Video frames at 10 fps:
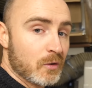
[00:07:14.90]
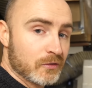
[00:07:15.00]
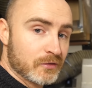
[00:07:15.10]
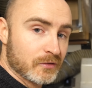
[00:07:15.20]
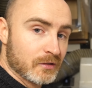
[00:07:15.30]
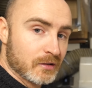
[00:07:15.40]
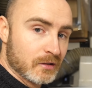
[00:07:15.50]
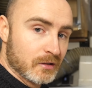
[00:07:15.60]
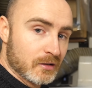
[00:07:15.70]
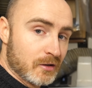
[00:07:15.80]
ones
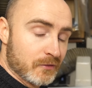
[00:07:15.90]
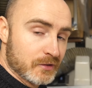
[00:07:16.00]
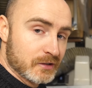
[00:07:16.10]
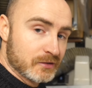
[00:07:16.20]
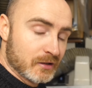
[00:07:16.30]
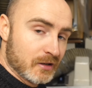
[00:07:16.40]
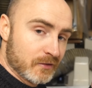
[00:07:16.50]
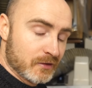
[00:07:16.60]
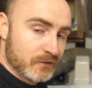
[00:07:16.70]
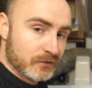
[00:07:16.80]
on this uh,
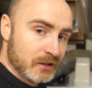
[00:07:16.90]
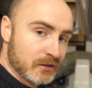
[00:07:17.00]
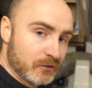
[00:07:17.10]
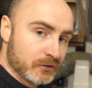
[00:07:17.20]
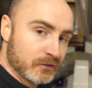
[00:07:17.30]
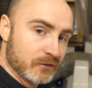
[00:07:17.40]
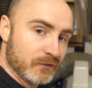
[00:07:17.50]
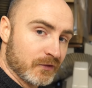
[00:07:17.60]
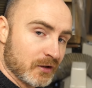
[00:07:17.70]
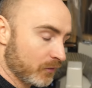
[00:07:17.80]
that the Seacocks
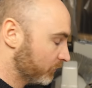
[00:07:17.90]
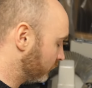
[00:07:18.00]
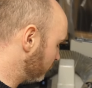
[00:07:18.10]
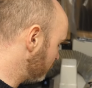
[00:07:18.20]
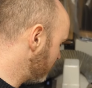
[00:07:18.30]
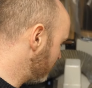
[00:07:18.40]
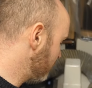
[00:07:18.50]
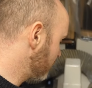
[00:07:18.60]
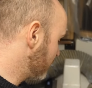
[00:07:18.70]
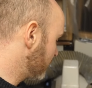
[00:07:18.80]
fit onto.
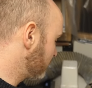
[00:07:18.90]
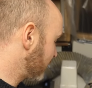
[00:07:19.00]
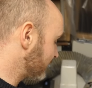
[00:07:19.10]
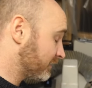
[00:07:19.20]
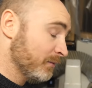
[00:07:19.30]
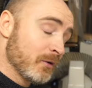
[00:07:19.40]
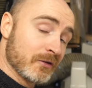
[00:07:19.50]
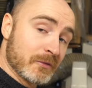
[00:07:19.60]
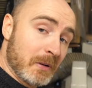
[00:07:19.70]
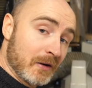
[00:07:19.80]
Plastic
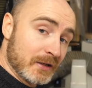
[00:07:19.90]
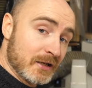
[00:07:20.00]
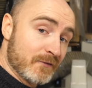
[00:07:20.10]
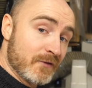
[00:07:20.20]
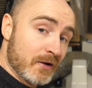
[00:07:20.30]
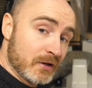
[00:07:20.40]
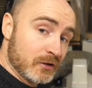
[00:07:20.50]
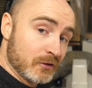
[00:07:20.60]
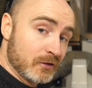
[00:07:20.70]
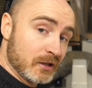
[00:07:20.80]
ones apparently are very
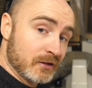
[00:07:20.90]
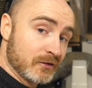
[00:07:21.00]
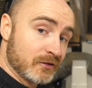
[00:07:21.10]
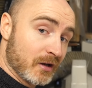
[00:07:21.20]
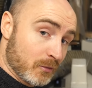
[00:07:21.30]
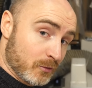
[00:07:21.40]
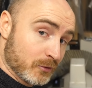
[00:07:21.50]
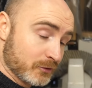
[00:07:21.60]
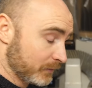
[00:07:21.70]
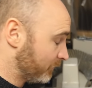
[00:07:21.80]
good in
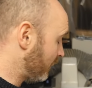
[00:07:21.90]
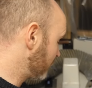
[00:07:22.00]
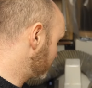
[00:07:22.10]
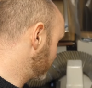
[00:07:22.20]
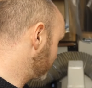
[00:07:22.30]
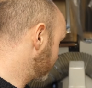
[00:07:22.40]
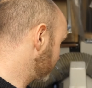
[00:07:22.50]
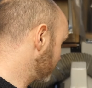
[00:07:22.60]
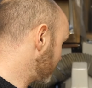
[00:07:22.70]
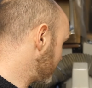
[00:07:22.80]
saltwater environments,
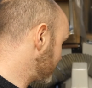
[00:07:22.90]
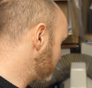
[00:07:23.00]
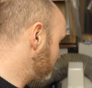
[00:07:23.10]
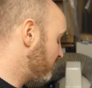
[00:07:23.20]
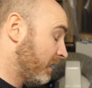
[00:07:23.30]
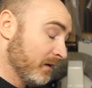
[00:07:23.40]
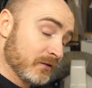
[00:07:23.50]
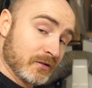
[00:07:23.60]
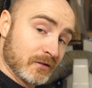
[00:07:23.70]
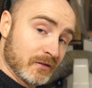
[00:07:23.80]
um,
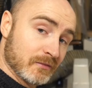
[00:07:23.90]
but